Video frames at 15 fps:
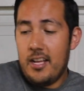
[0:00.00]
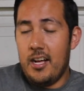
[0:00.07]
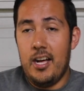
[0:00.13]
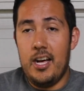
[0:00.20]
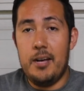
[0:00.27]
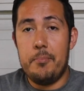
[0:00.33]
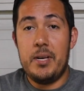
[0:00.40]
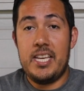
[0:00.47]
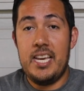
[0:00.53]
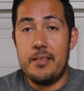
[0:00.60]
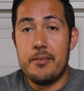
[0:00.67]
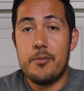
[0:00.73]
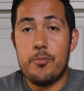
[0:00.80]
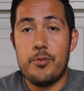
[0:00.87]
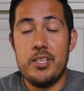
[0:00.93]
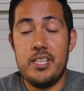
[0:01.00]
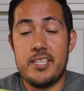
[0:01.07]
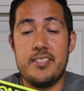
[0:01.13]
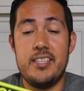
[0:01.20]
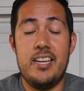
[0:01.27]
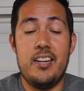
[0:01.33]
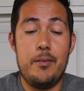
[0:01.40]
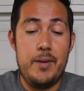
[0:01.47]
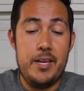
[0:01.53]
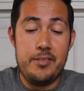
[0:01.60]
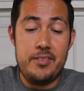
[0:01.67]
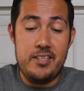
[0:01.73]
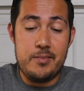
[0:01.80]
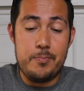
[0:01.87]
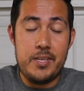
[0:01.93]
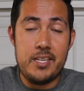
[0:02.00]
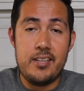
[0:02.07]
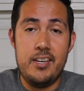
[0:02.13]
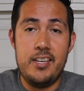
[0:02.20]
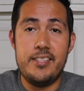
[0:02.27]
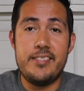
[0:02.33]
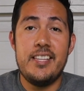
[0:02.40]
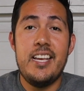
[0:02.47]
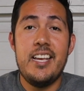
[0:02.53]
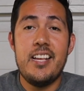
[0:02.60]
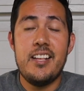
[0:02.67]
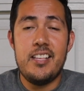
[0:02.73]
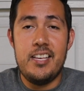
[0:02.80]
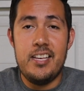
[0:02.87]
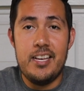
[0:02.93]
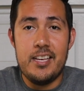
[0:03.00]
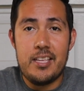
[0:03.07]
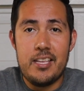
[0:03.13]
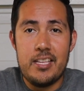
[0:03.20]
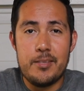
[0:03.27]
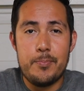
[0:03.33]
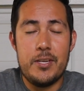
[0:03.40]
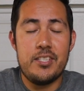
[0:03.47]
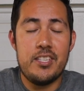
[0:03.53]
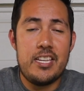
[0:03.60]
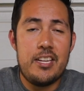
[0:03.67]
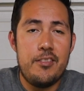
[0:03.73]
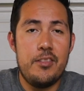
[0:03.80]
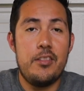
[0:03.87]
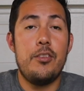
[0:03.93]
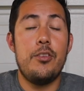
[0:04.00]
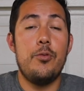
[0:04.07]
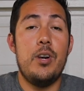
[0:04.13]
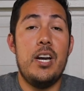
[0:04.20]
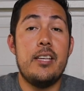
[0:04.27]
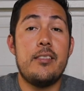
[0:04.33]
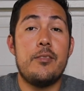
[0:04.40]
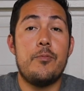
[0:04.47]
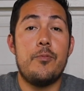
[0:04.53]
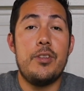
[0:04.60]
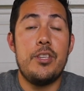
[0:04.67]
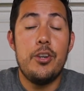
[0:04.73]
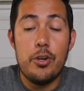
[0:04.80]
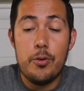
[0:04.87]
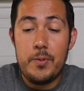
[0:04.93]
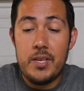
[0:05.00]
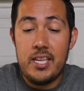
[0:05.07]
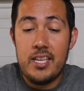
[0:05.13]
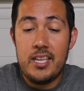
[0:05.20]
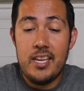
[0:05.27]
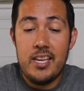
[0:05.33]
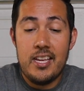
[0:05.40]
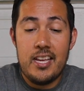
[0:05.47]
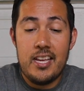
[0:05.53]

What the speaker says: Again, really excited about this because especially here in the US, Ryobi